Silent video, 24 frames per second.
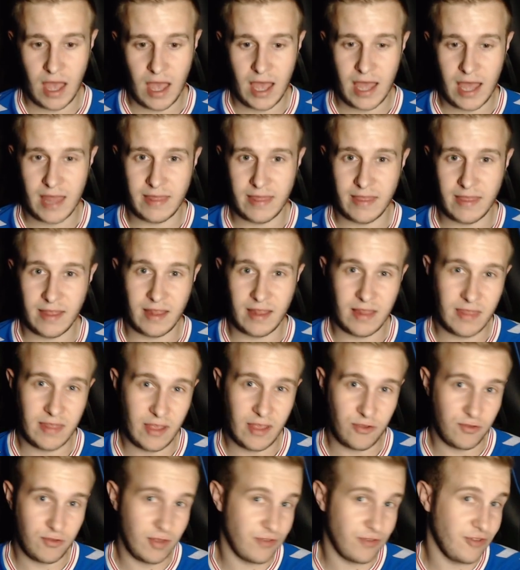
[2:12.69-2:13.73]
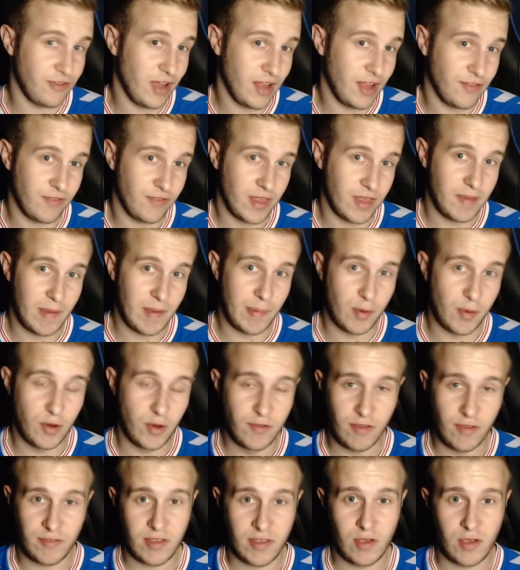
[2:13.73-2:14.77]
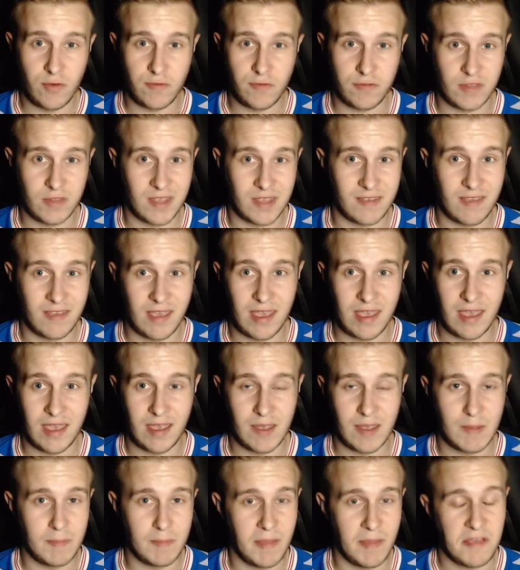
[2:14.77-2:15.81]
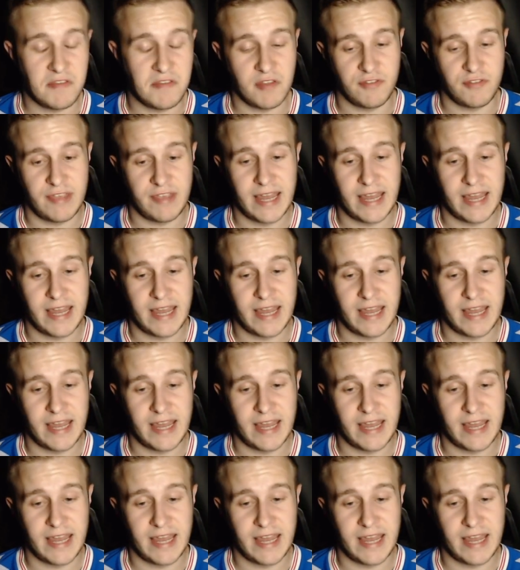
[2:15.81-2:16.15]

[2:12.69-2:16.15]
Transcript: and this was a chance for them to prove themselves, to say, Mr.